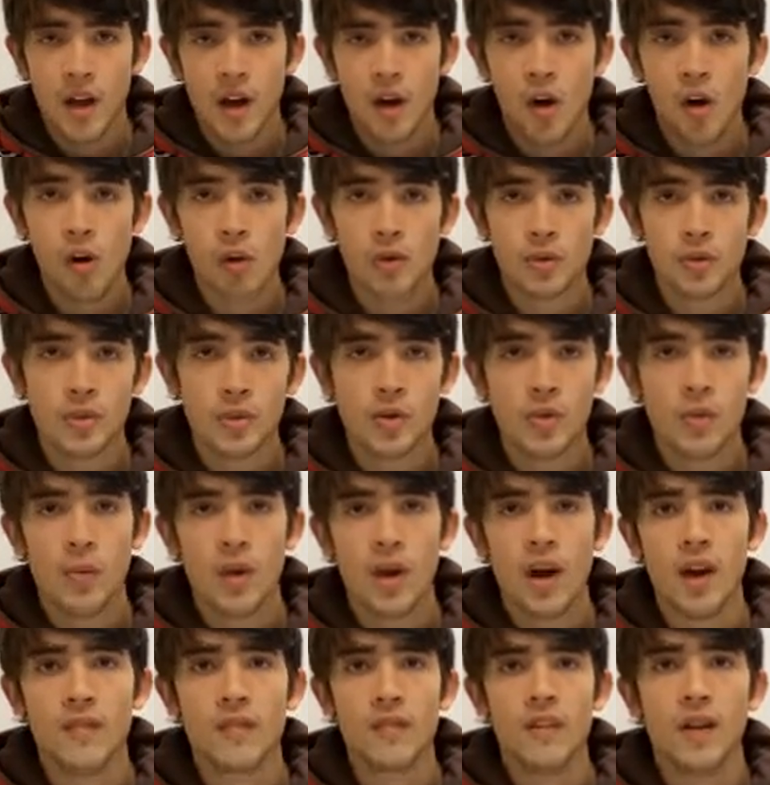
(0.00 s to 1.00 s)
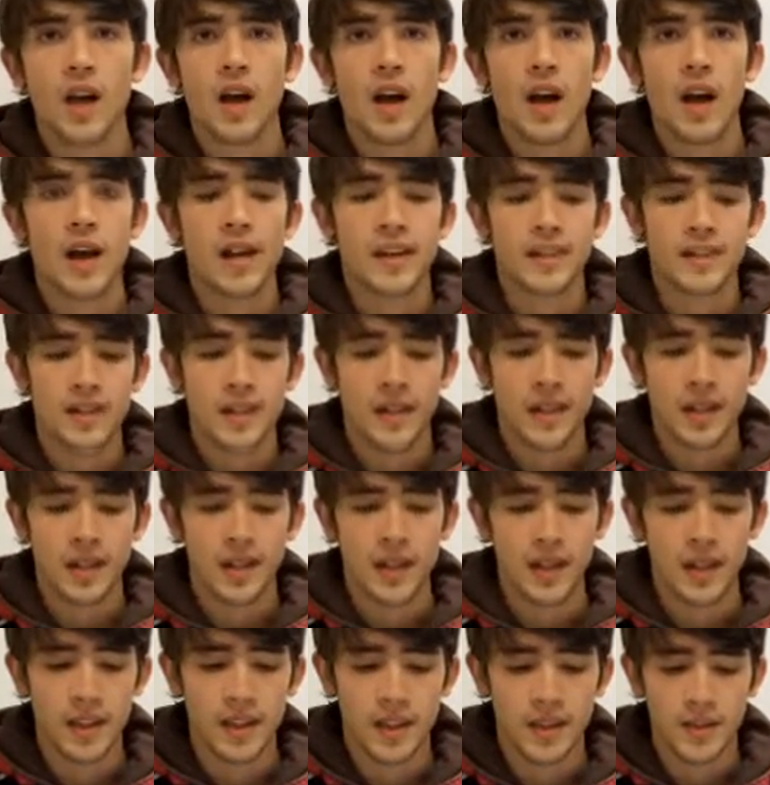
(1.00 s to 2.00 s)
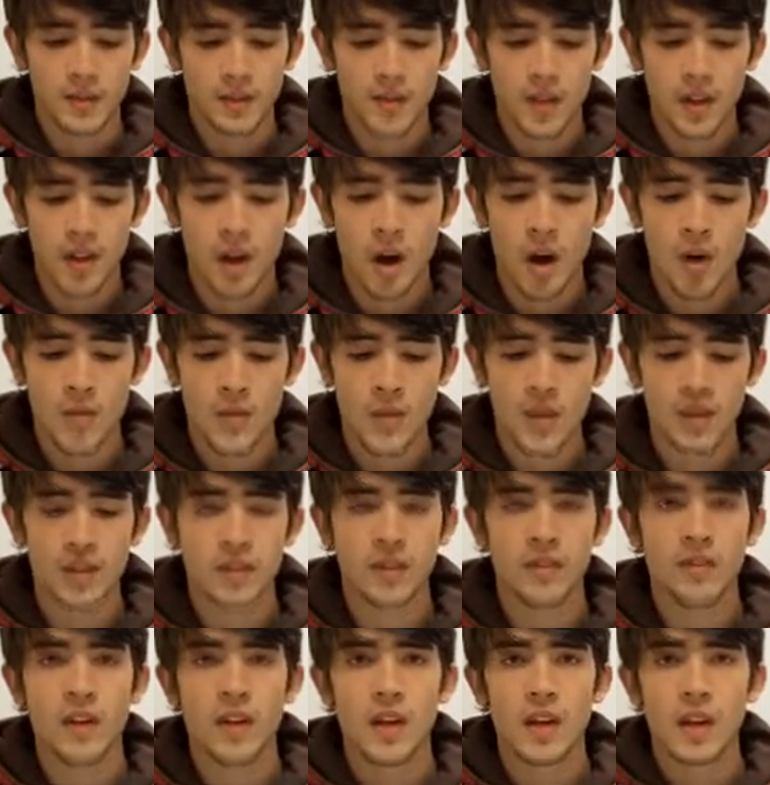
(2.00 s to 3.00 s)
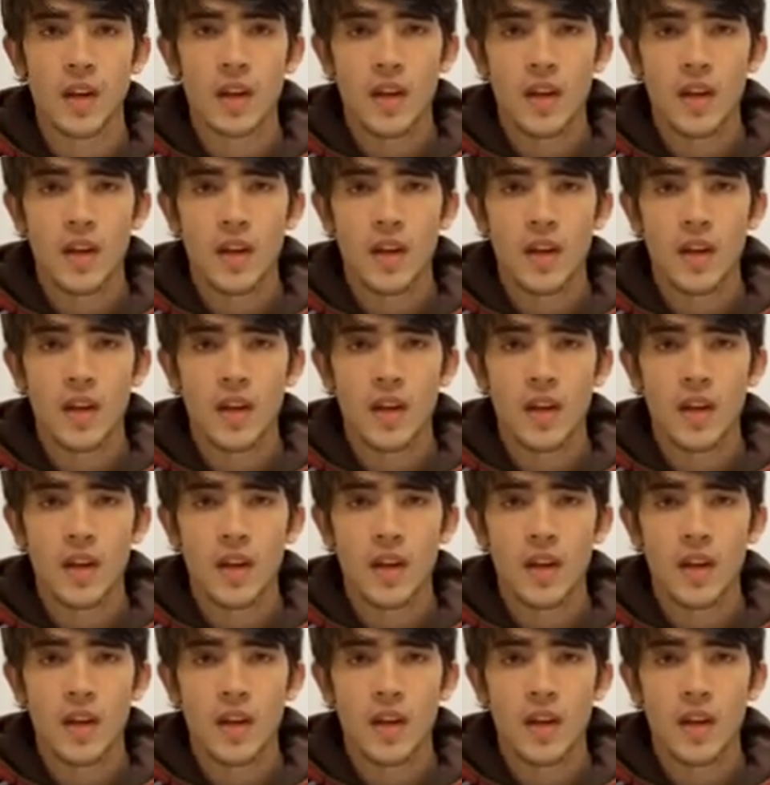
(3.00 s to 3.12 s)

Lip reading: Also, we have as a objective